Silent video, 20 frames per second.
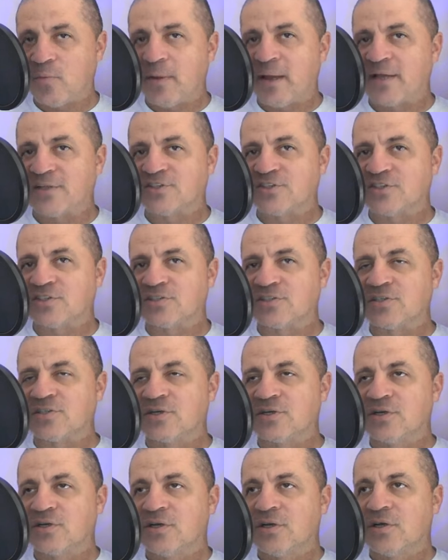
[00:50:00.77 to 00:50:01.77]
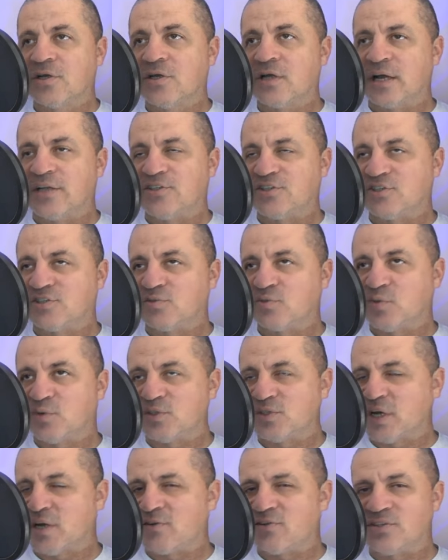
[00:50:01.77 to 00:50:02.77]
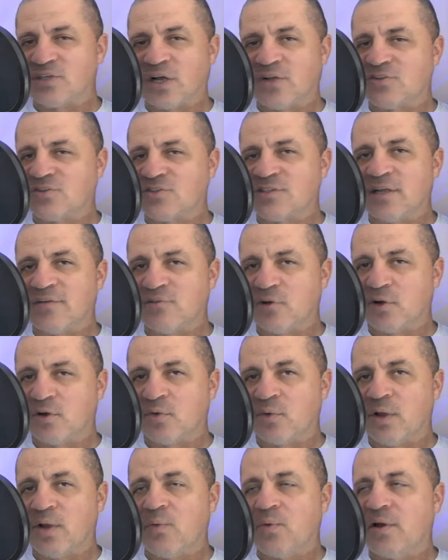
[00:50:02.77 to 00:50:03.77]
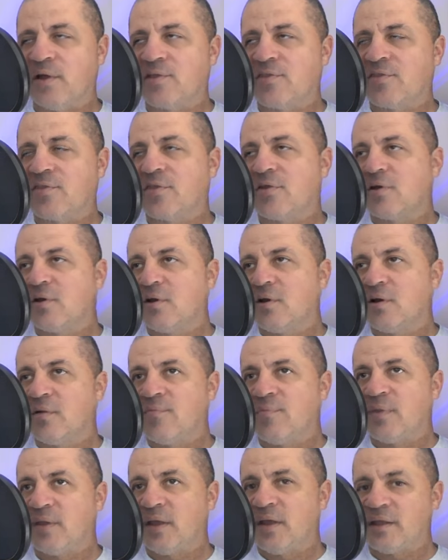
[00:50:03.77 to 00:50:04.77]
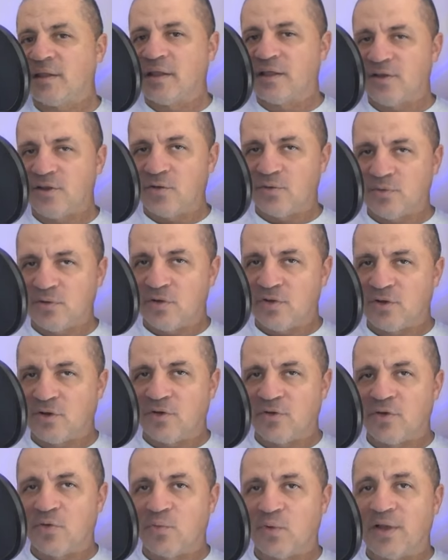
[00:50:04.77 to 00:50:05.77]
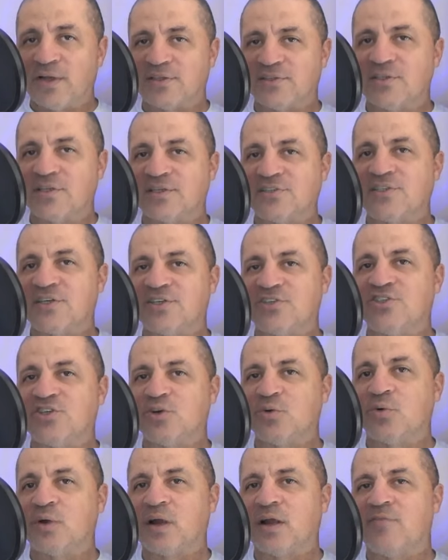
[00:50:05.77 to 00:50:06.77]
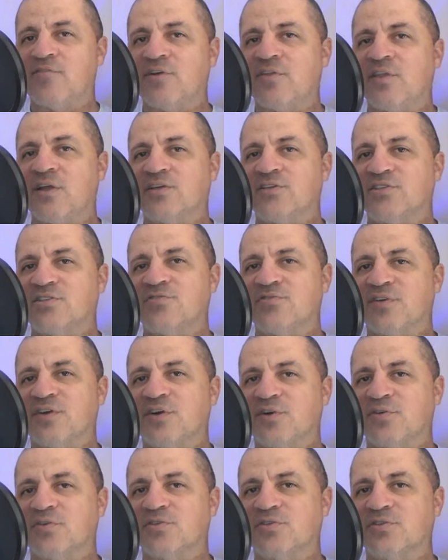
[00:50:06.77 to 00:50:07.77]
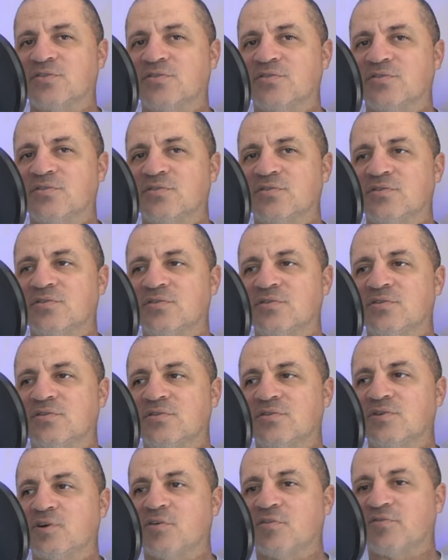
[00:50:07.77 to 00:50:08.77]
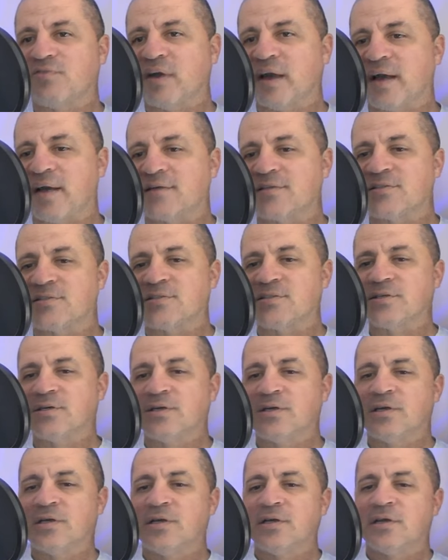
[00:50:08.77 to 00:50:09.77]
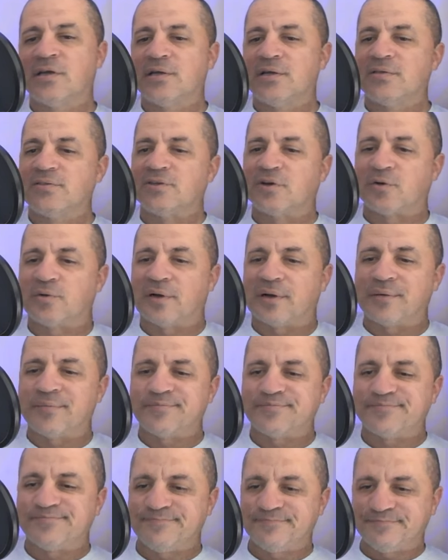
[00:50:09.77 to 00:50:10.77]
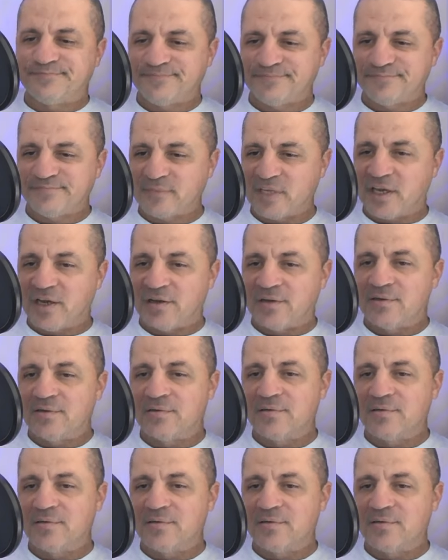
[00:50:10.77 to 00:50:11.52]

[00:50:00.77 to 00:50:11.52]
matches i just which I, i'll just never agree with and then you you know you run into this issue where everything just feels so fast. So um yeah,